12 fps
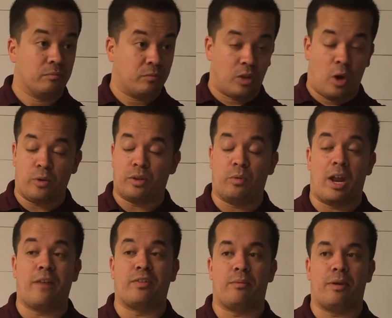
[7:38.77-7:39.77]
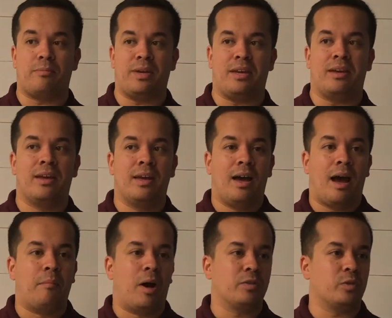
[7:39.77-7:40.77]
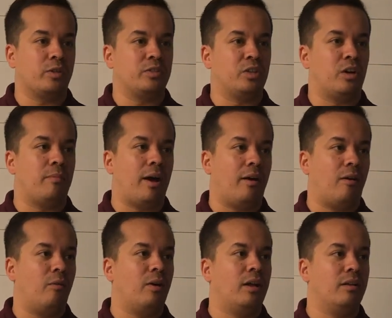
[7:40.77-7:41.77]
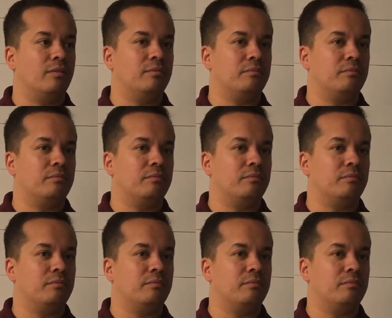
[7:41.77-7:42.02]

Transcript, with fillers: clothing, whatever it may be, I'm also concerned about, oh, well,